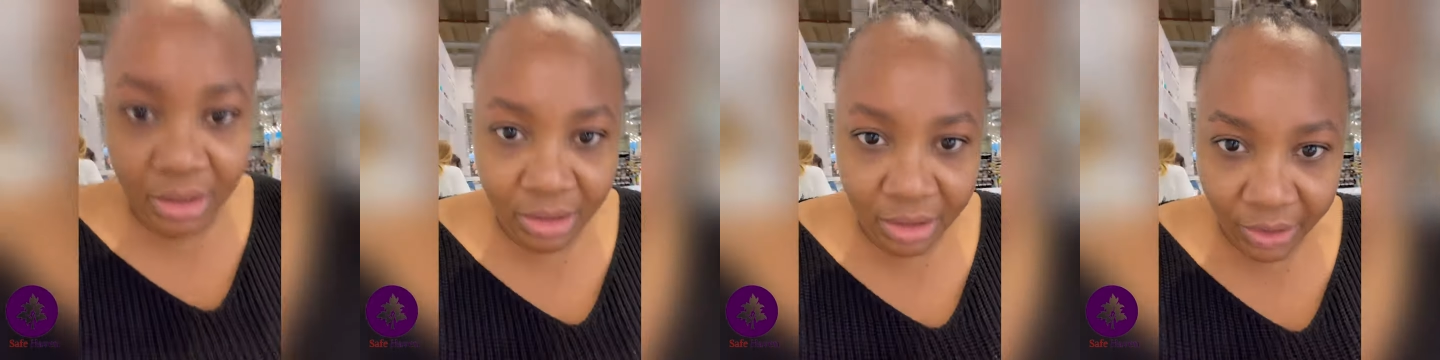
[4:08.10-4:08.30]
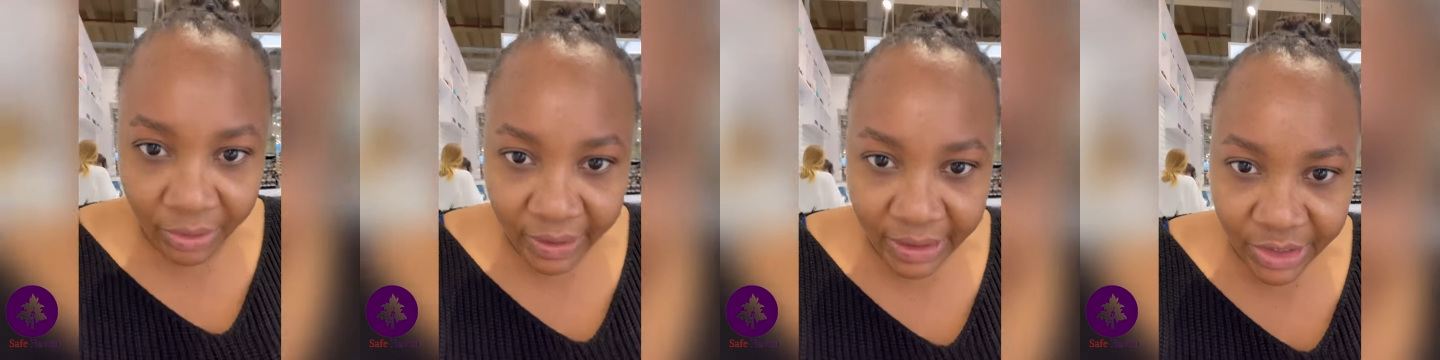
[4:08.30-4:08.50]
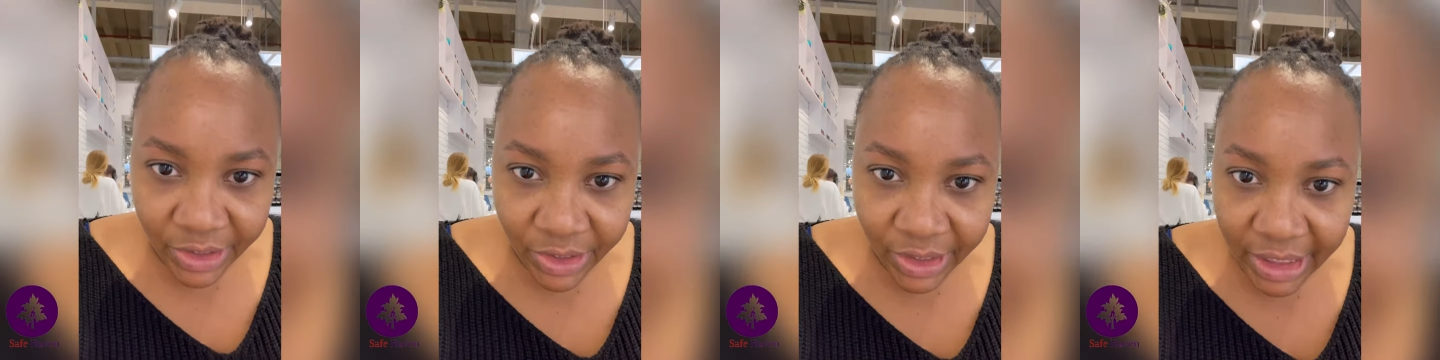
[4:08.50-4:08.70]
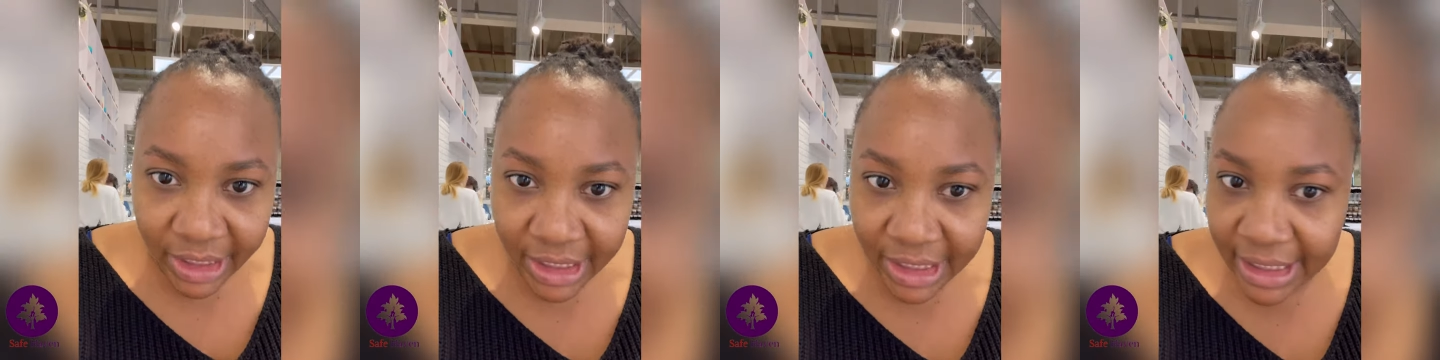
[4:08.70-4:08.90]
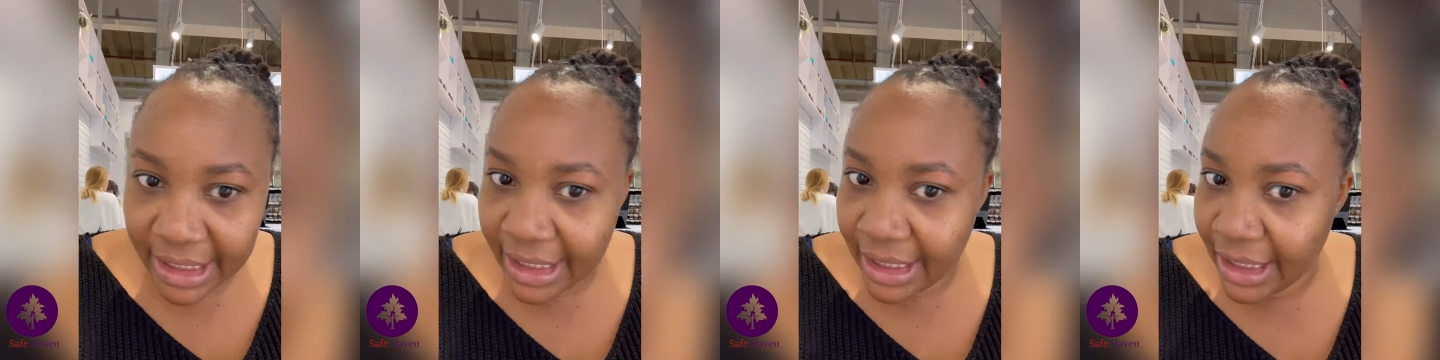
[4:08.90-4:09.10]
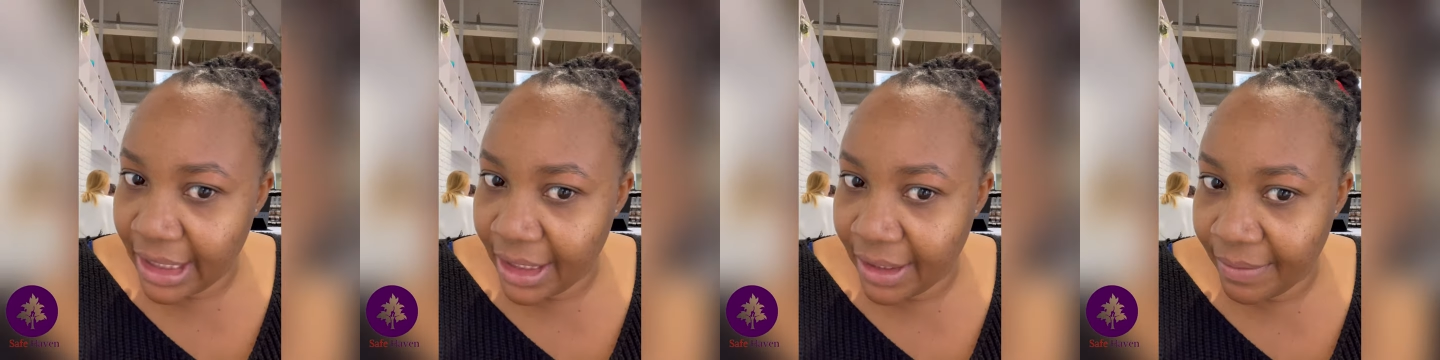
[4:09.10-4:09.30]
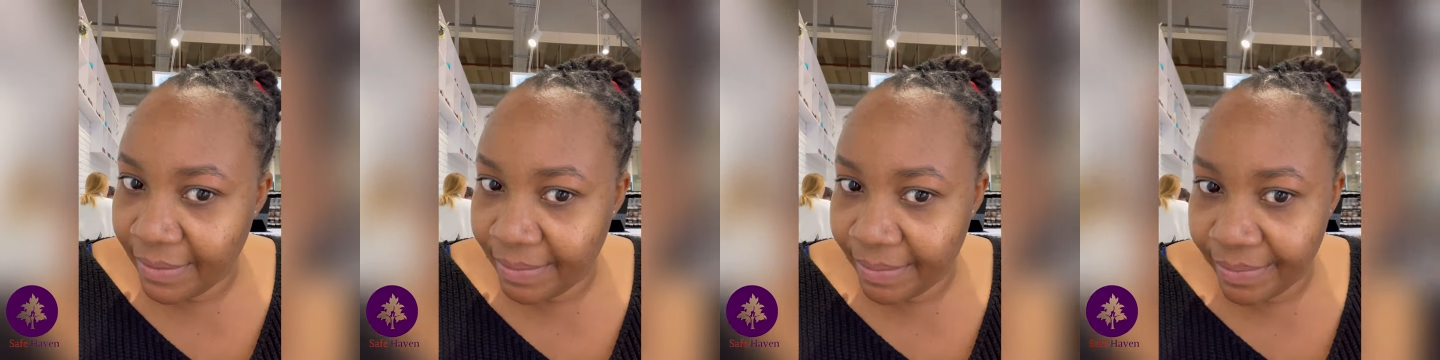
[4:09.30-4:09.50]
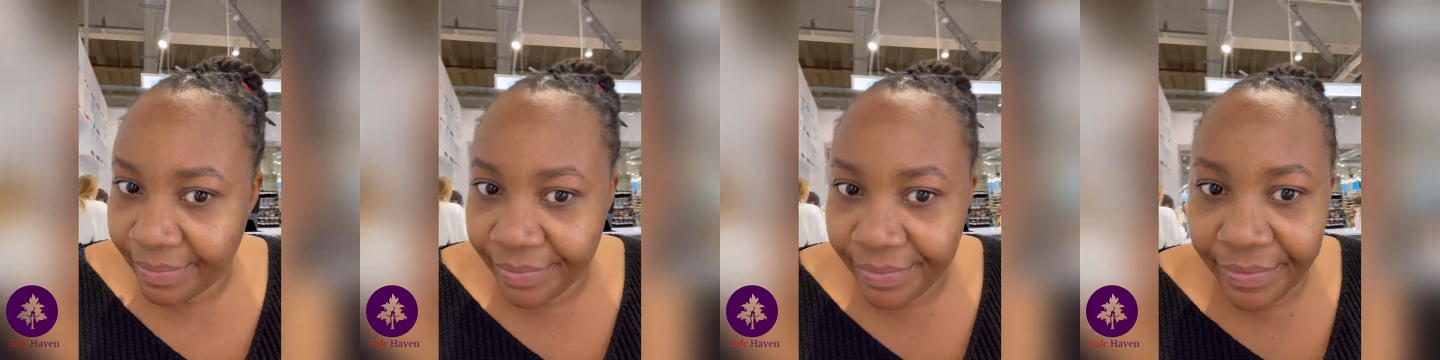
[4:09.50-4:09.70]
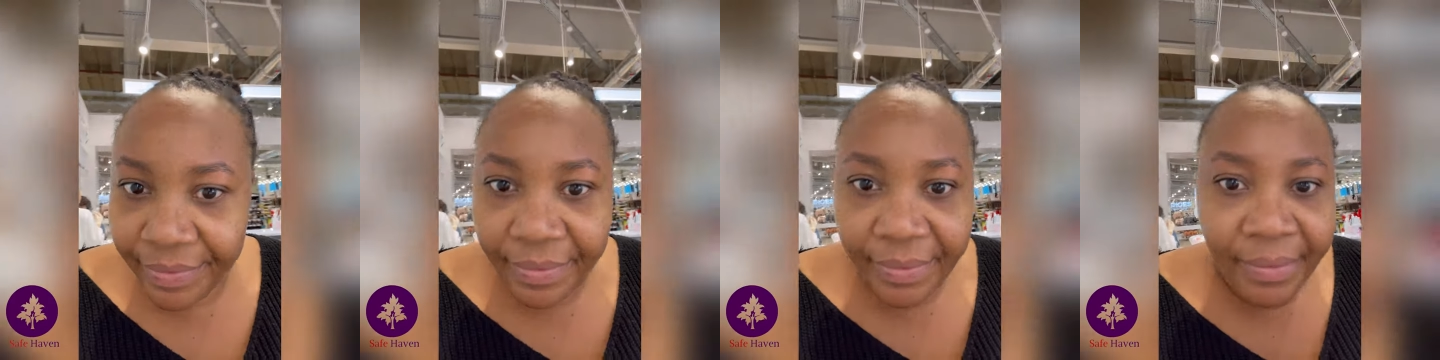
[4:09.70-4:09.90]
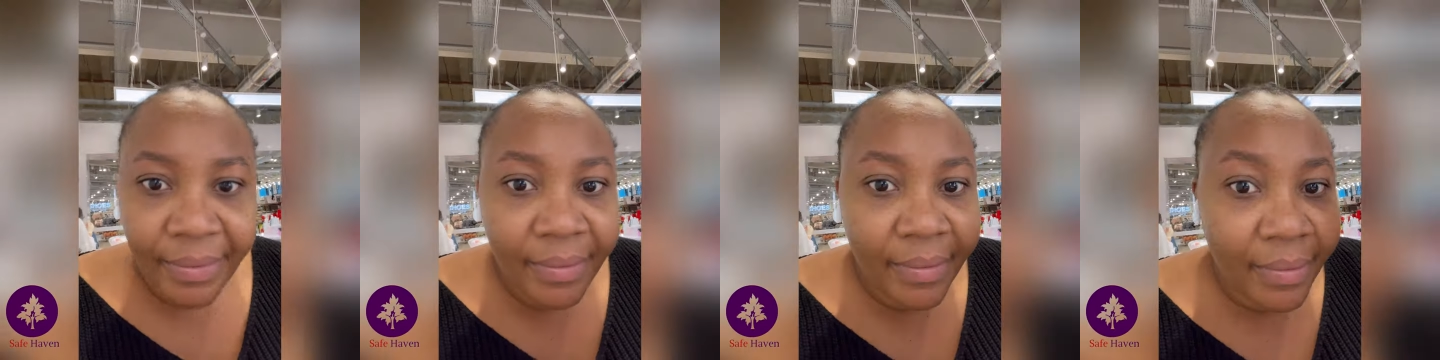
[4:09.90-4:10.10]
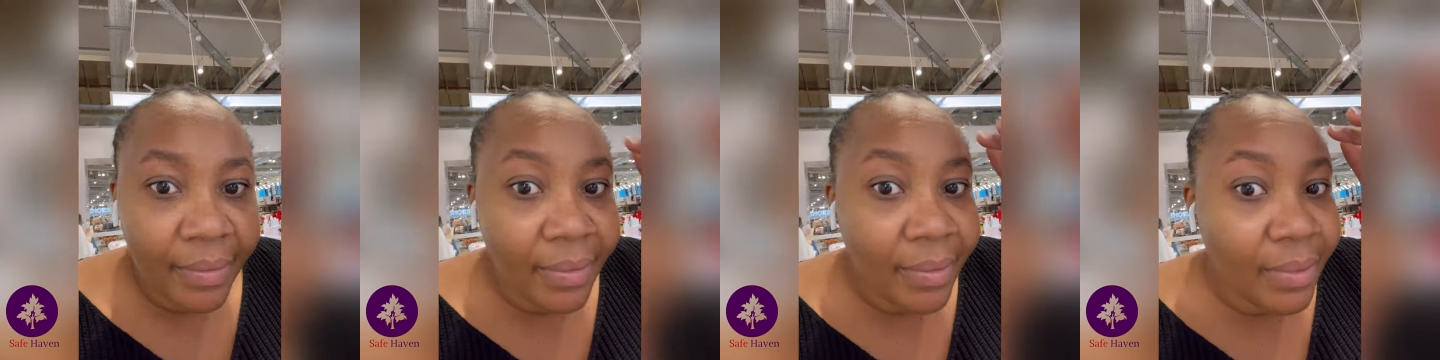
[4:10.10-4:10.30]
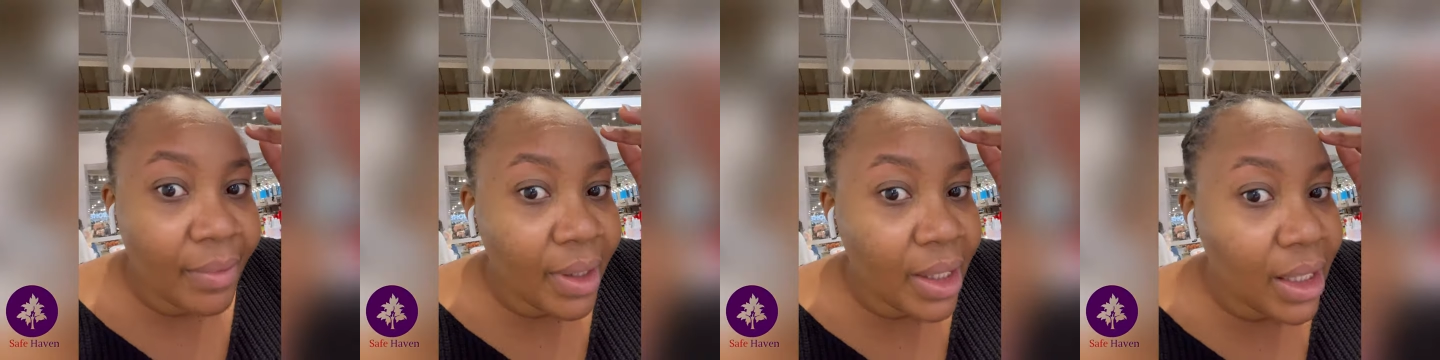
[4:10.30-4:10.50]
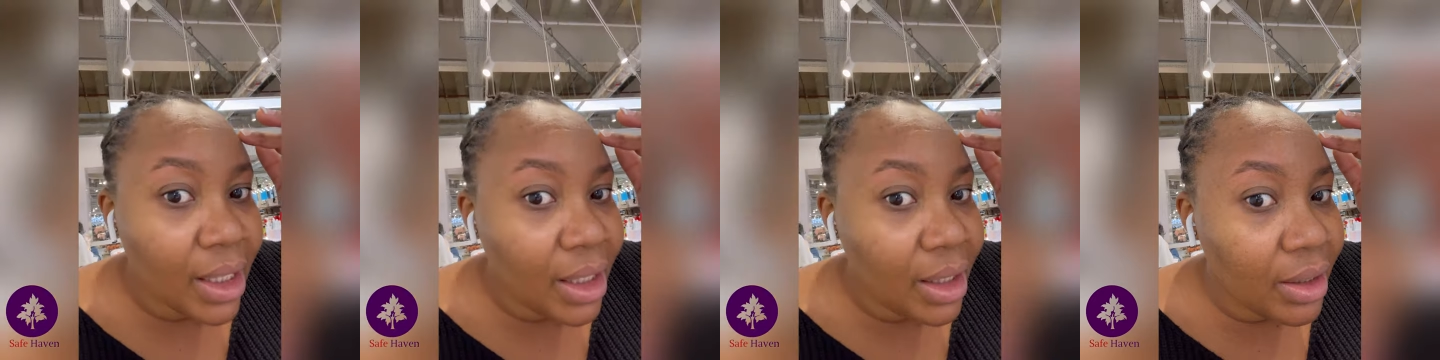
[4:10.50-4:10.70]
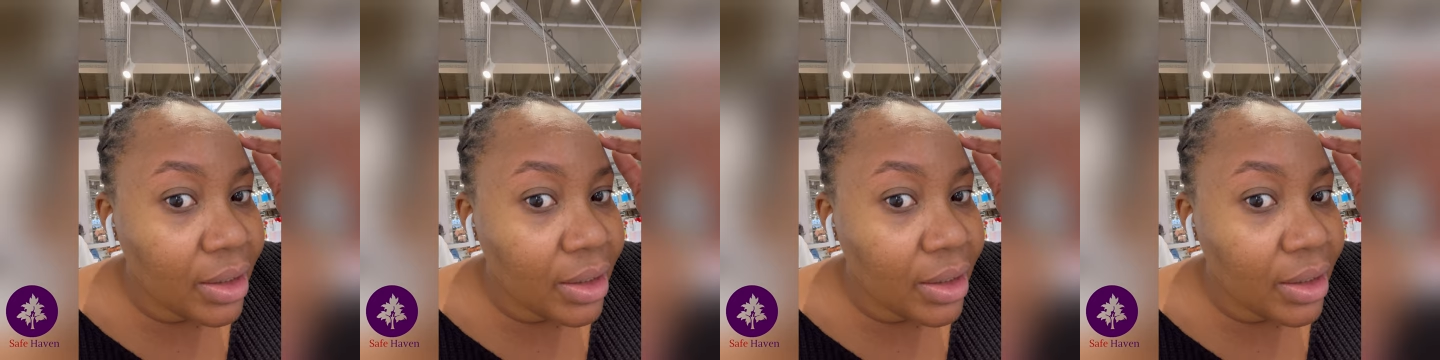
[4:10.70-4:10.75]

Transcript: as you can see, it